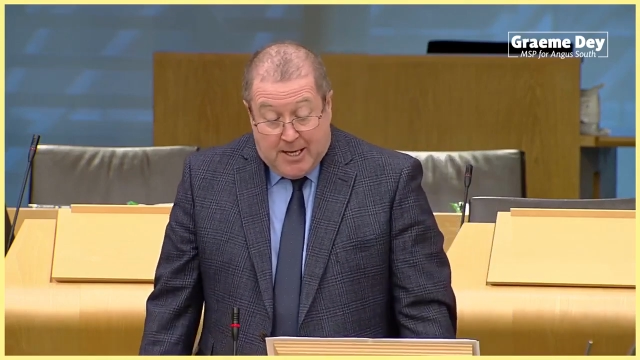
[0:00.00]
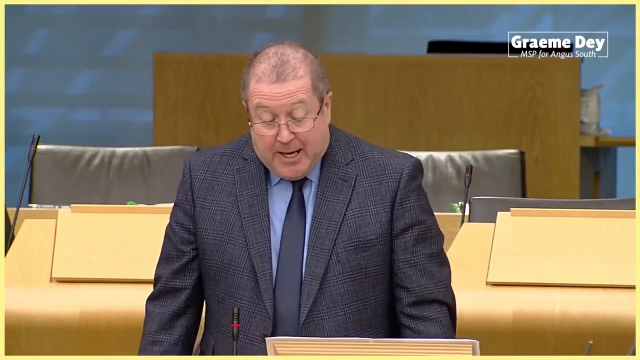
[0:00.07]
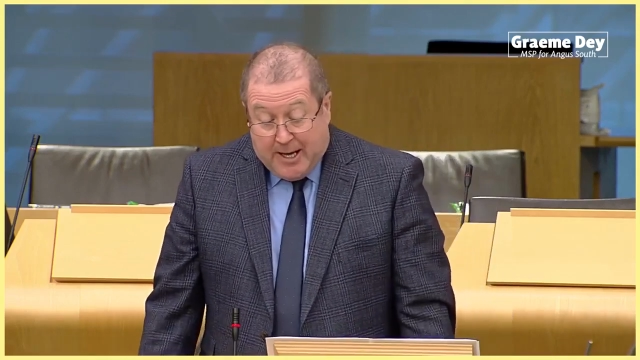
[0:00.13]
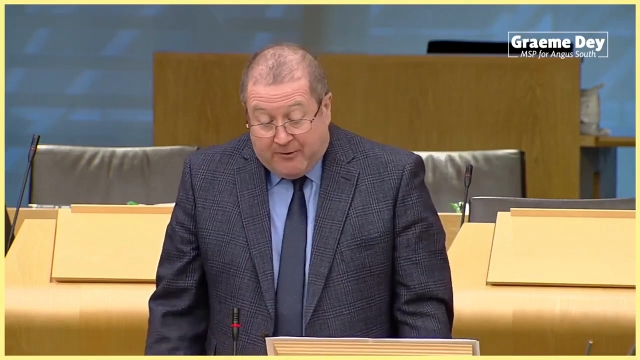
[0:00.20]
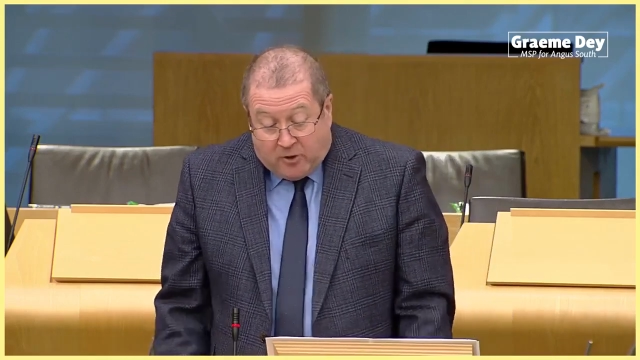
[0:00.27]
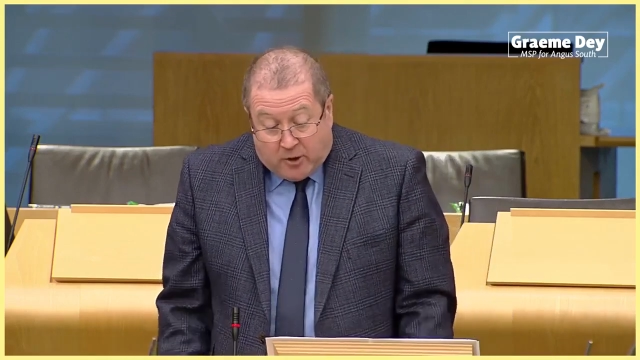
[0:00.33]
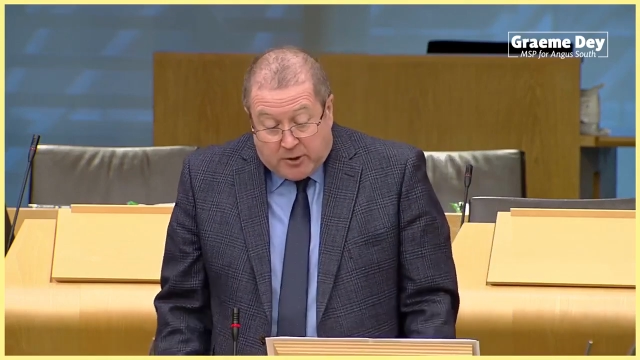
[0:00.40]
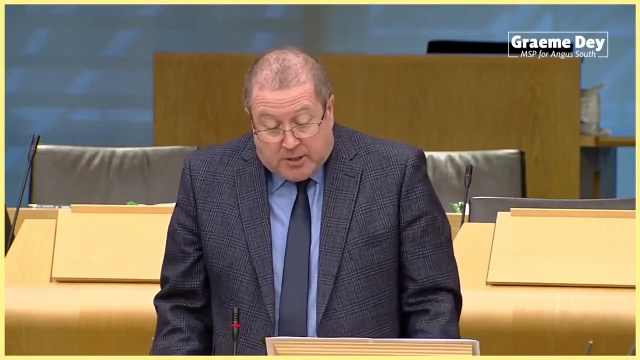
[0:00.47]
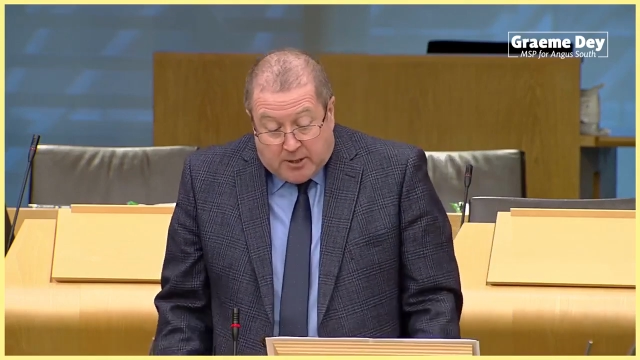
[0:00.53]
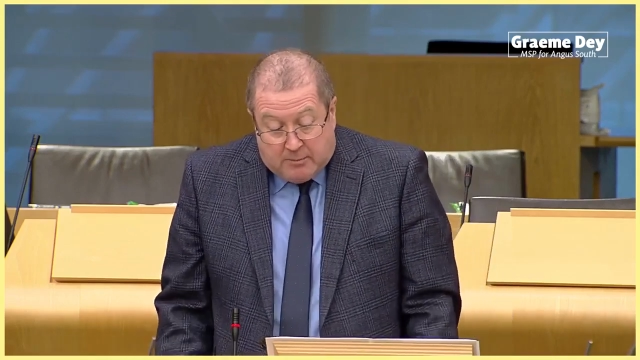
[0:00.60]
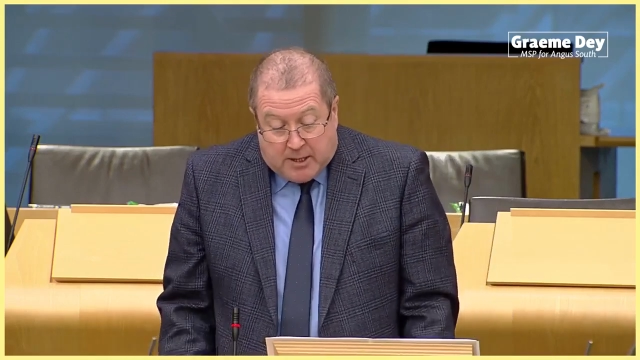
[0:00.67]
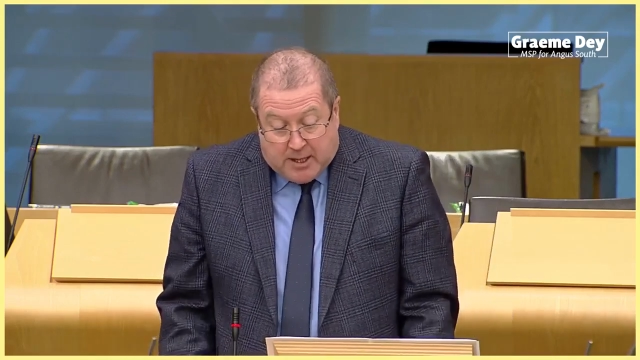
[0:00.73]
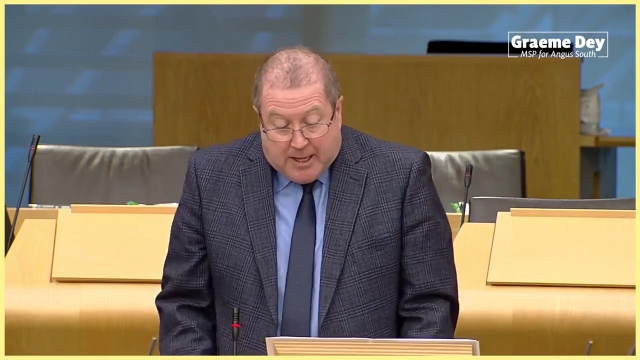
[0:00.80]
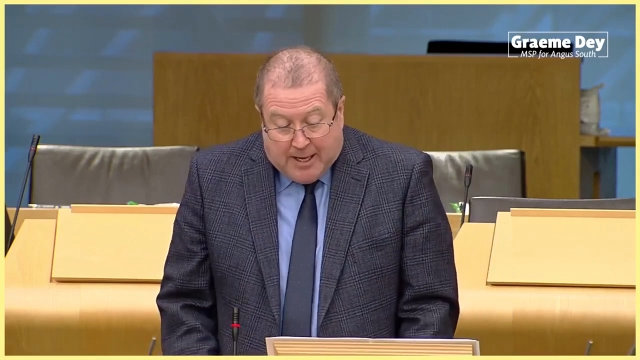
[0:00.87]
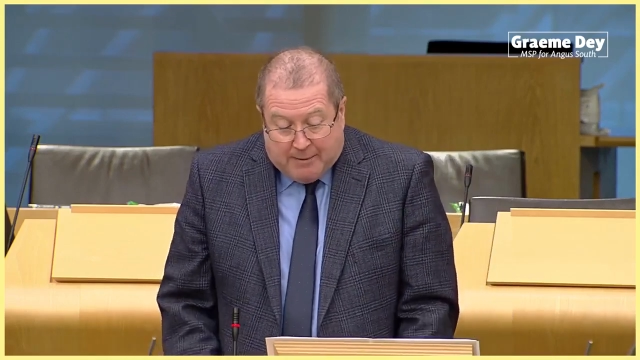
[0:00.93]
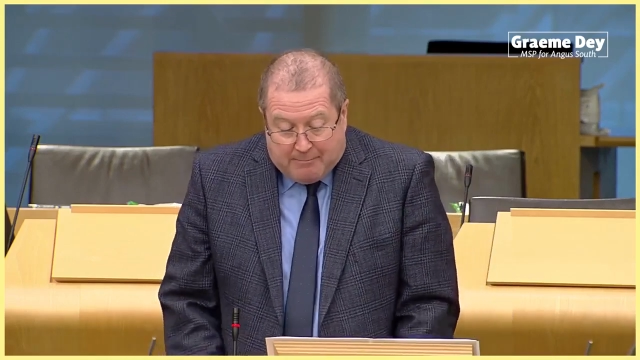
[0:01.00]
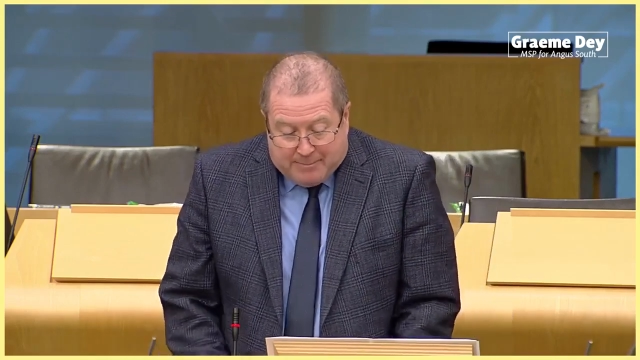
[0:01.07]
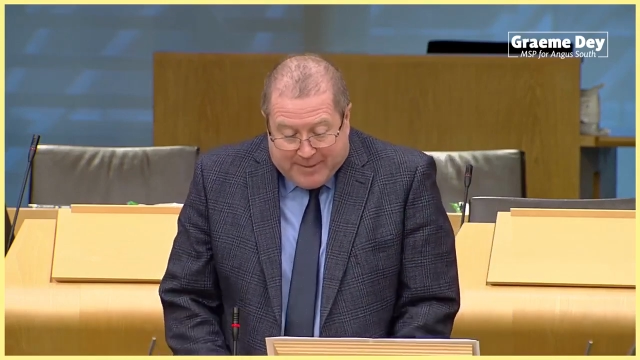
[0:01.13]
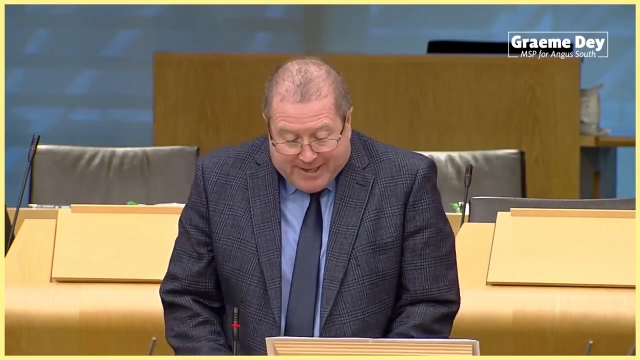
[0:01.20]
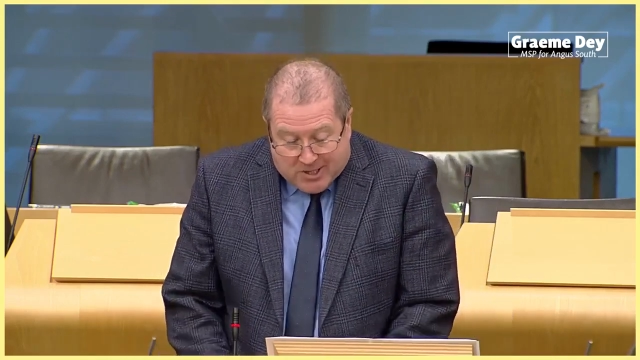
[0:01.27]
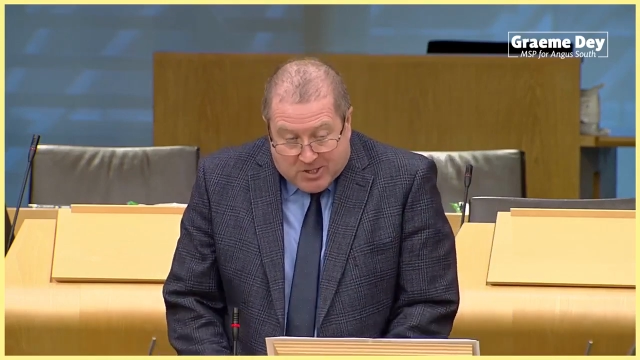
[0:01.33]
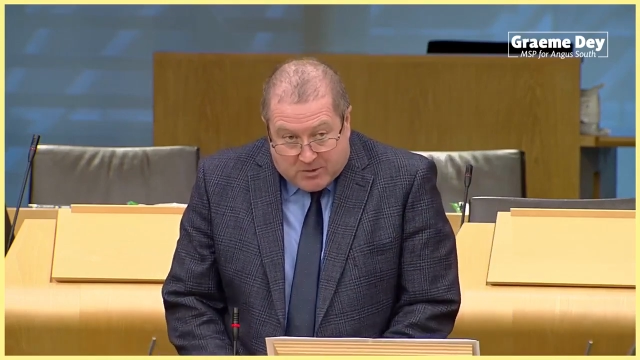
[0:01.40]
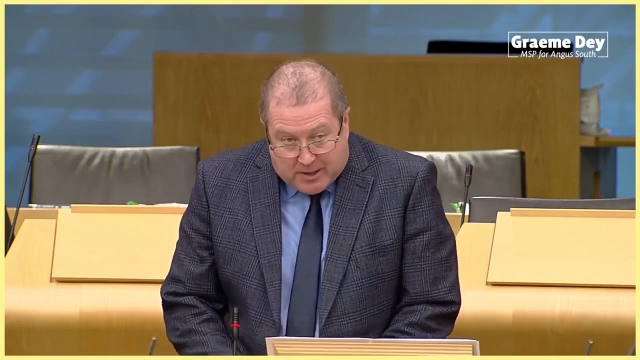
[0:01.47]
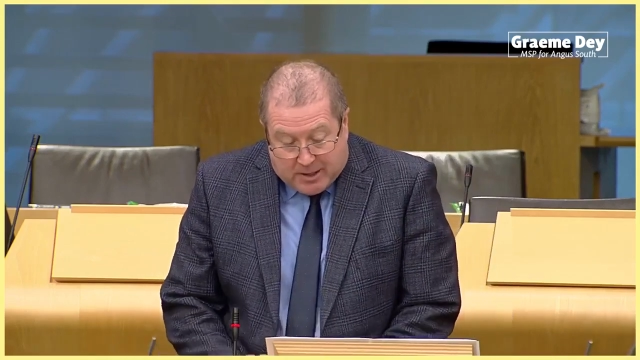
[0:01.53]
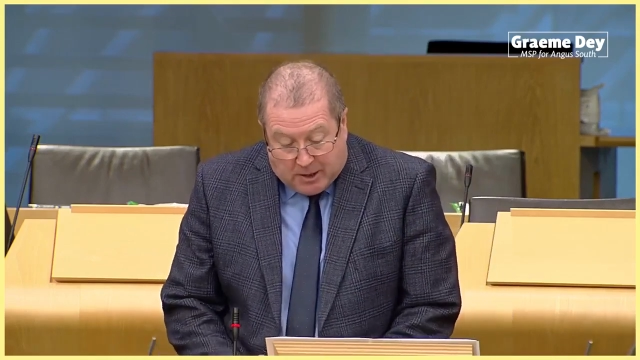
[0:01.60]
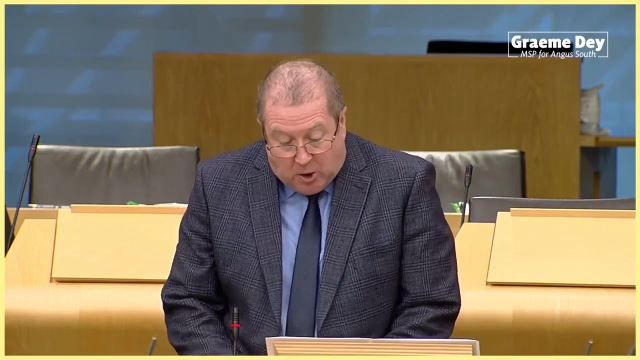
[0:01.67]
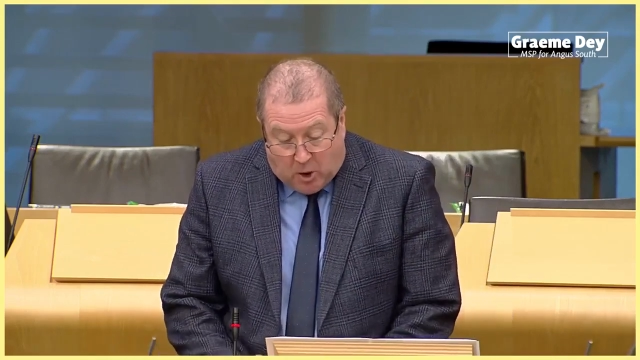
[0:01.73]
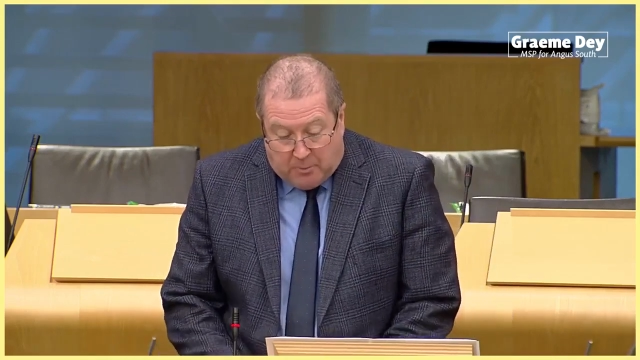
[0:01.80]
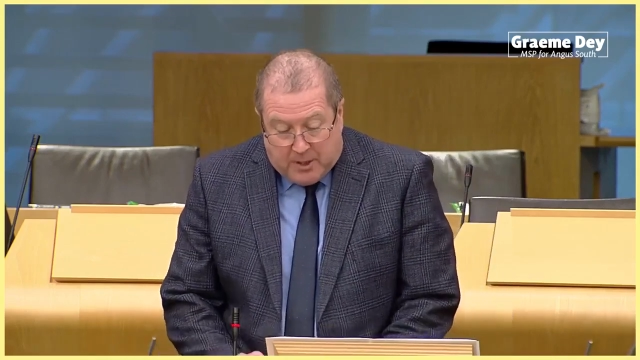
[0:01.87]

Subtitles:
I've got to admit, I'm personally a little